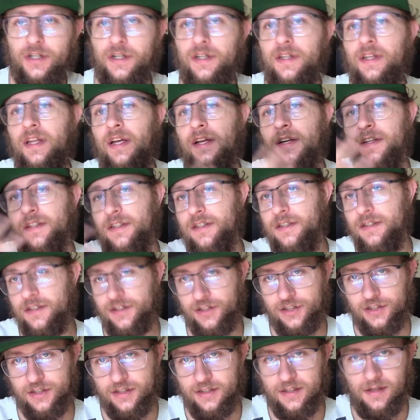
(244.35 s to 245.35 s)
That is
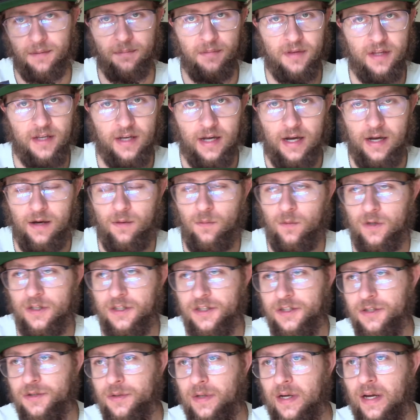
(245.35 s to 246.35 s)
just something I want
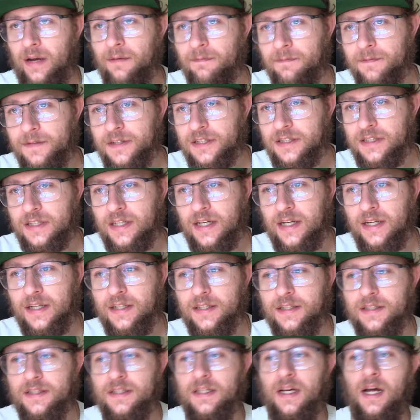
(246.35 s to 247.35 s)
to
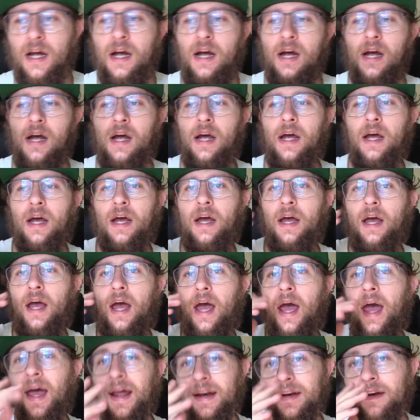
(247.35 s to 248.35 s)
emphasize,
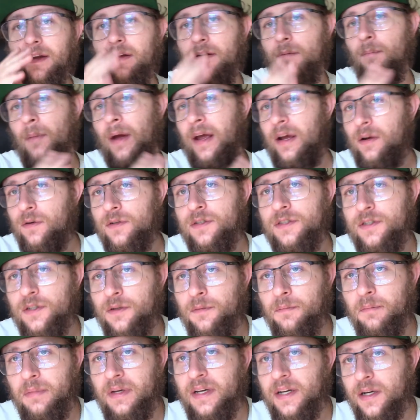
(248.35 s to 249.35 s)
and it may also
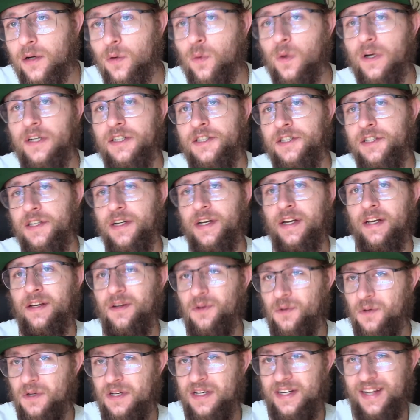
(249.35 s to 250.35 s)
be a question in
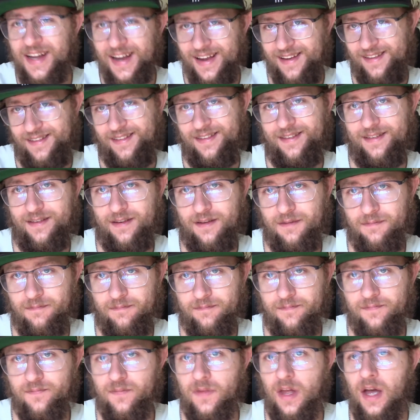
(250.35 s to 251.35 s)
your test.
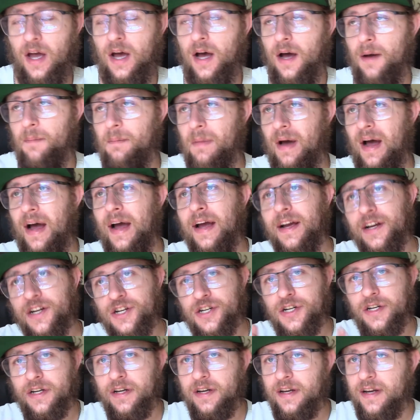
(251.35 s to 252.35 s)
I
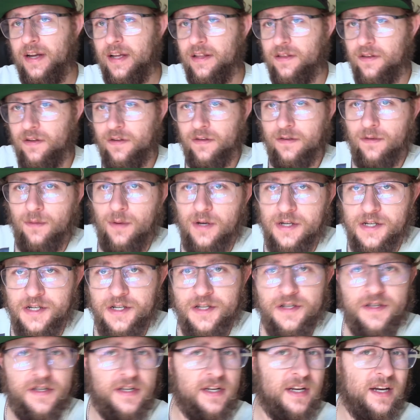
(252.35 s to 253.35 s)
actually did get those
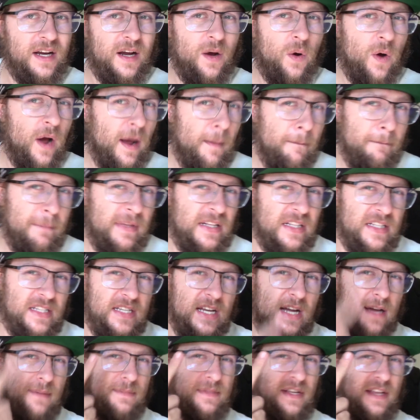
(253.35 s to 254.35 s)
questions a couple
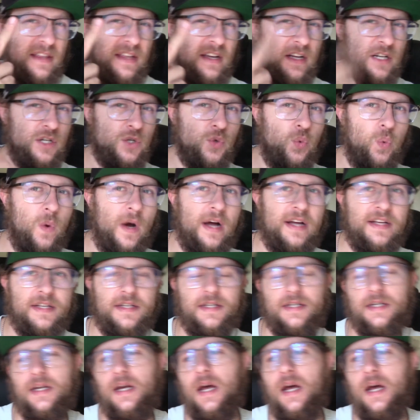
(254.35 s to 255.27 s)
times, I think twice.